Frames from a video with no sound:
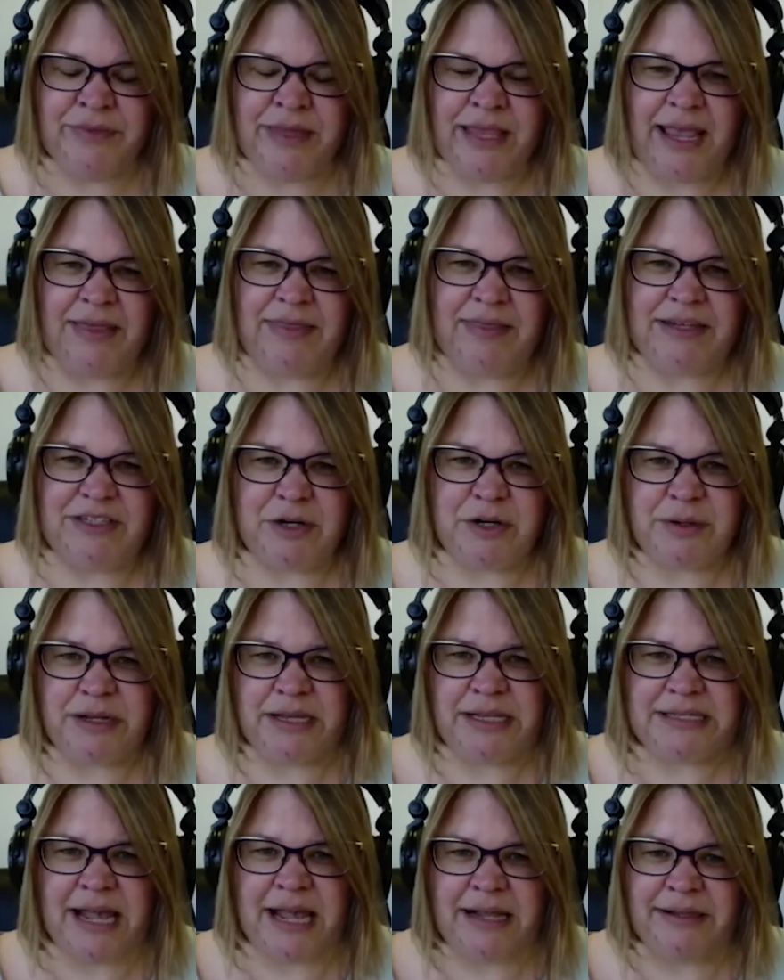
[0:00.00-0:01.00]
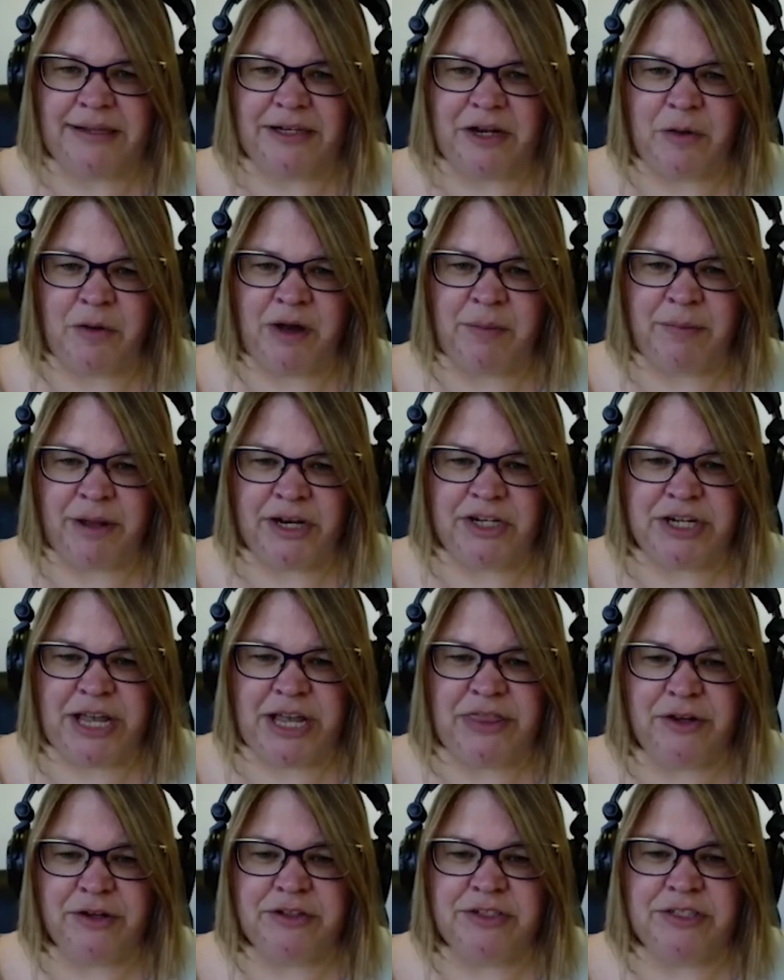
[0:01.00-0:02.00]
and they don't exactly know how much,
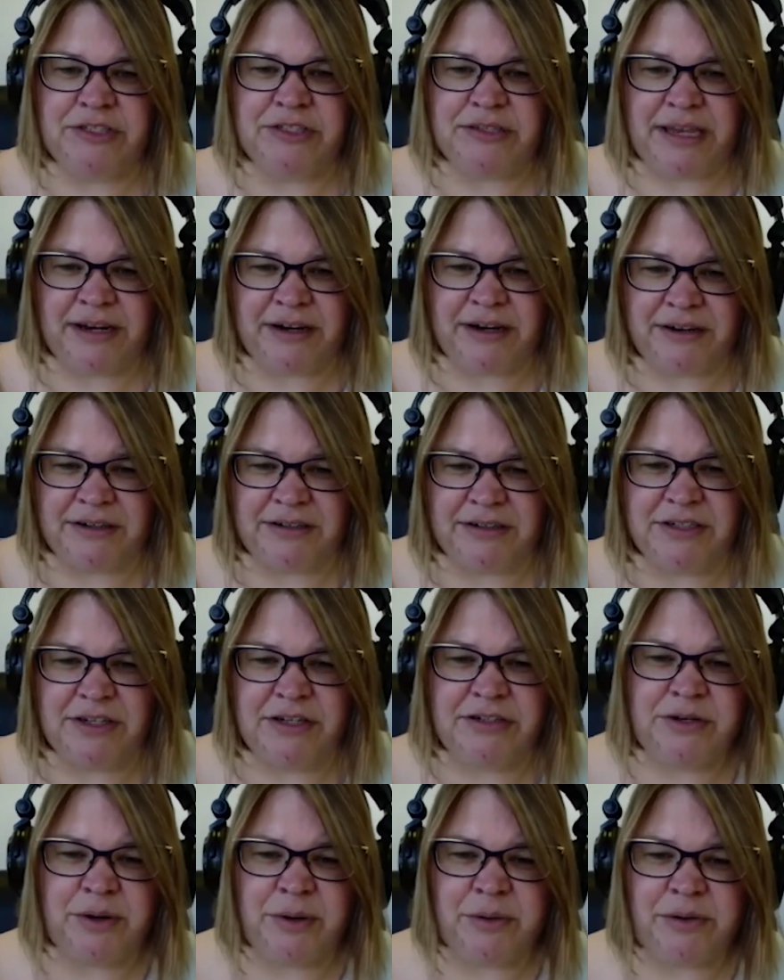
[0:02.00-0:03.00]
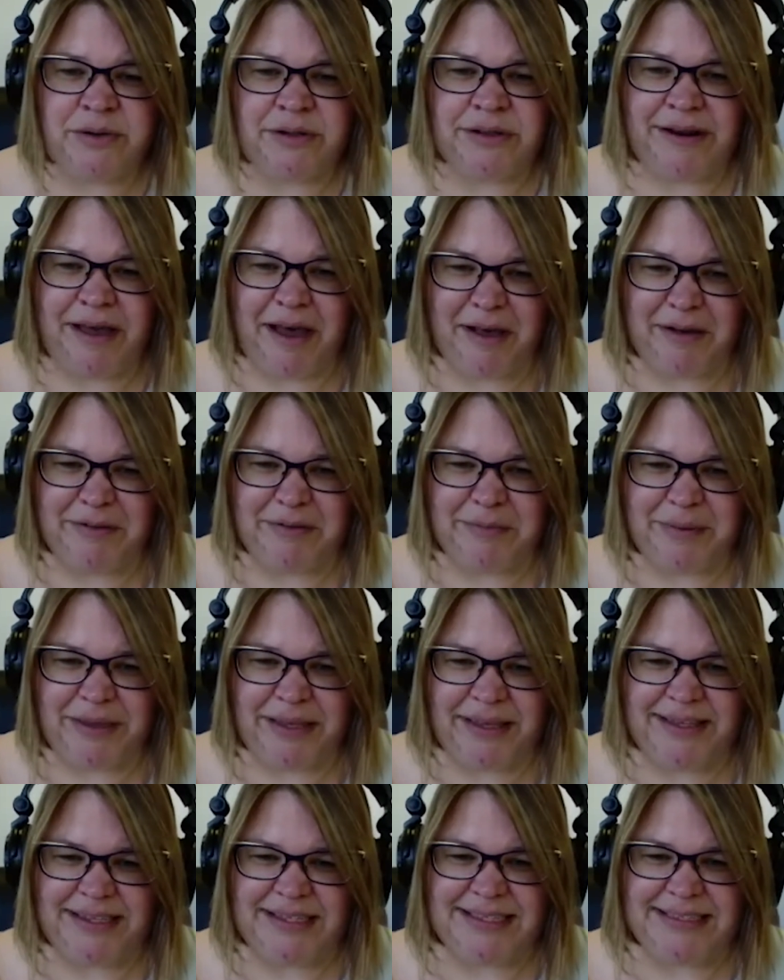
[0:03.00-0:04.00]
and they're scared to total it up
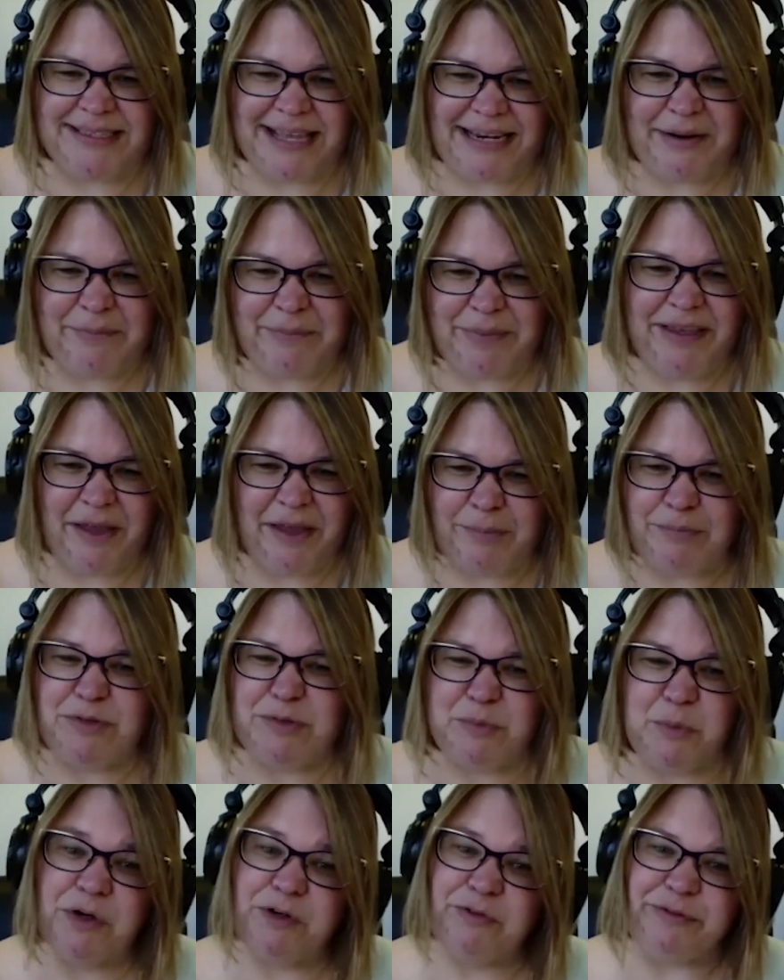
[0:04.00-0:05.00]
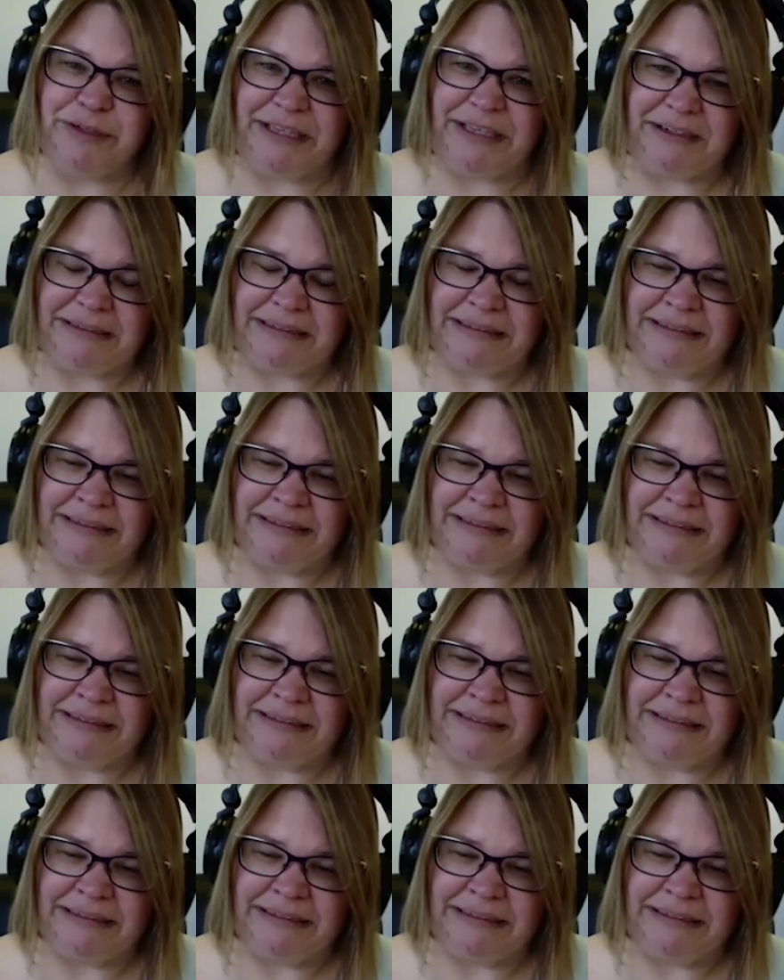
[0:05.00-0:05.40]
because then it becomes more real.